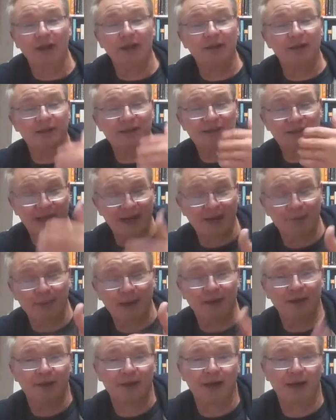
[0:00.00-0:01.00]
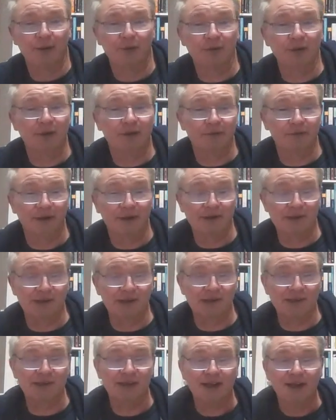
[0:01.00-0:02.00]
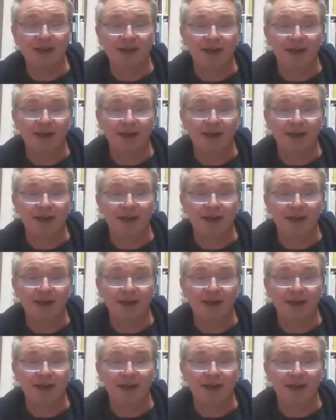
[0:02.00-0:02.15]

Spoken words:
need to segment your IoT devices